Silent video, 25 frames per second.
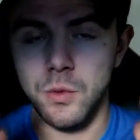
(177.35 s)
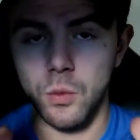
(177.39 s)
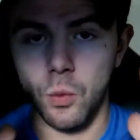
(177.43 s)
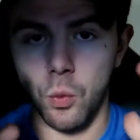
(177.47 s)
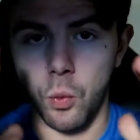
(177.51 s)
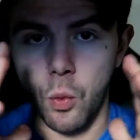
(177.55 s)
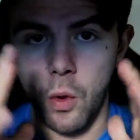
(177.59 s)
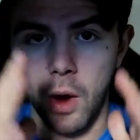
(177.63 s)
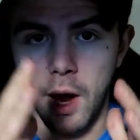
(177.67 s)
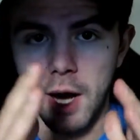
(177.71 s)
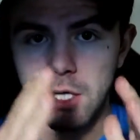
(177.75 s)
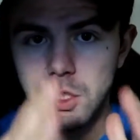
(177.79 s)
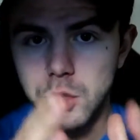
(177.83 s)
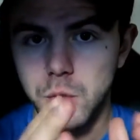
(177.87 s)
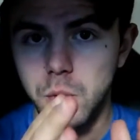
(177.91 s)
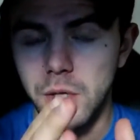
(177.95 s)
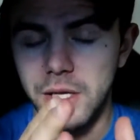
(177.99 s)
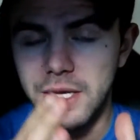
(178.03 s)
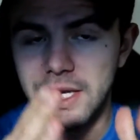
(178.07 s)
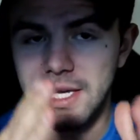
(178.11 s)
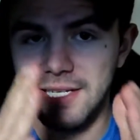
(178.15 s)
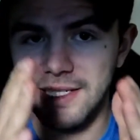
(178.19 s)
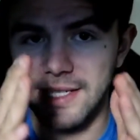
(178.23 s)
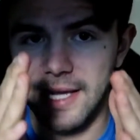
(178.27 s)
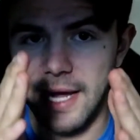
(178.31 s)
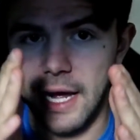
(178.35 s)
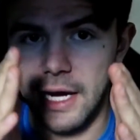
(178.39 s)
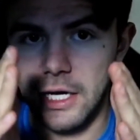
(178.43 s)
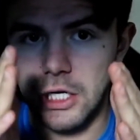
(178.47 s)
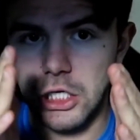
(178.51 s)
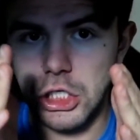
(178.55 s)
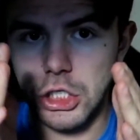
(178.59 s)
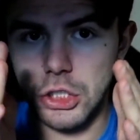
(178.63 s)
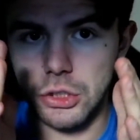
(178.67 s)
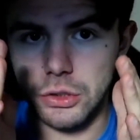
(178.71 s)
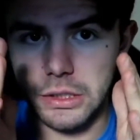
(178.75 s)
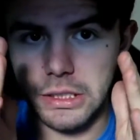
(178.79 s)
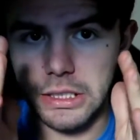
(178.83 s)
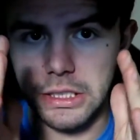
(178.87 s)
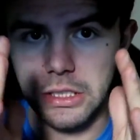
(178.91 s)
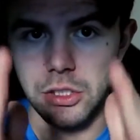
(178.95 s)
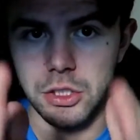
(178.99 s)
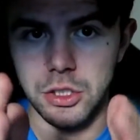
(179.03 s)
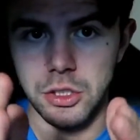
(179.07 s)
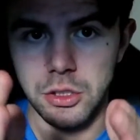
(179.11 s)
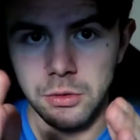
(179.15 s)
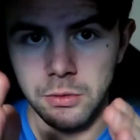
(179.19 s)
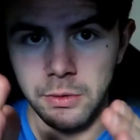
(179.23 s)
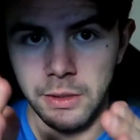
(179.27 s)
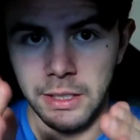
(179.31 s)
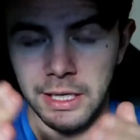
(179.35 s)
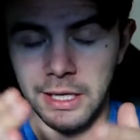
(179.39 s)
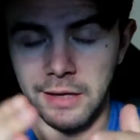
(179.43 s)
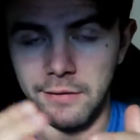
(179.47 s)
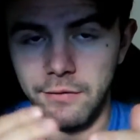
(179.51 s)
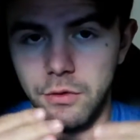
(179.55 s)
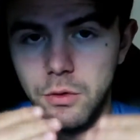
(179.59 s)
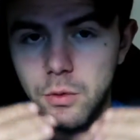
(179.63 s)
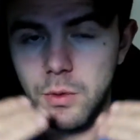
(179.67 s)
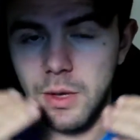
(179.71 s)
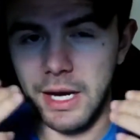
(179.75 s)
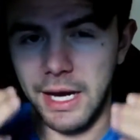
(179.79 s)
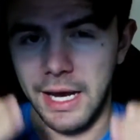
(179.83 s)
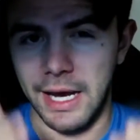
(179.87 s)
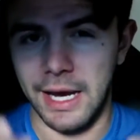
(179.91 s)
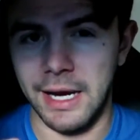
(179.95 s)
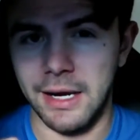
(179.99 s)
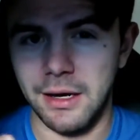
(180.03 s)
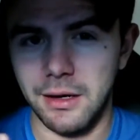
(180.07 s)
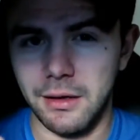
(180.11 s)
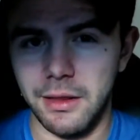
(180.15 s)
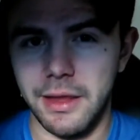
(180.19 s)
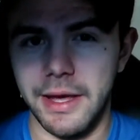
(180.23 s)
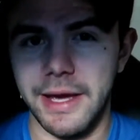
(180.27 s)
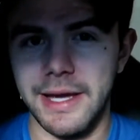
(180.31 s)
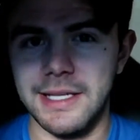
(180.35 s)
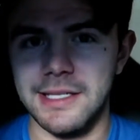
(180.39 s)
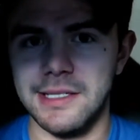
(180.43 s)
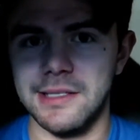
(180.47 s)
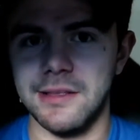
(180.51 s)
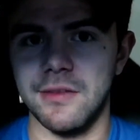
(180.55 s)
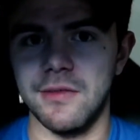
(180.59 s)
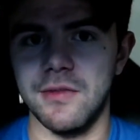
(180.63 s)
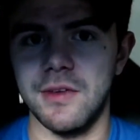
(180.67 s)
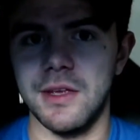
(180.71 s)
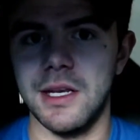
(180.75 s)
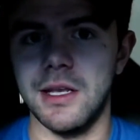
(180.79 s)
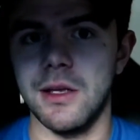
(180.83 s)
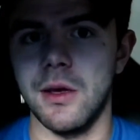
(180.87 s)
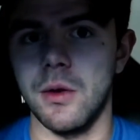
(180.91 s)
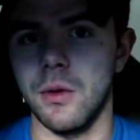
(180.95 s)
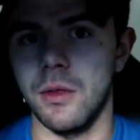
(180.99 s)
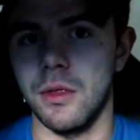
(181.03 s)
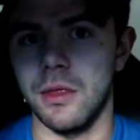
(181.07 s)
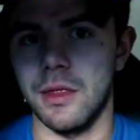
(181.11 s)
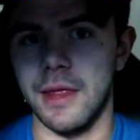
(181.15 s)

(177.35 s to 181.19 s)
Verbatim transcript: Watch what he's actually doing. If you can analyze the video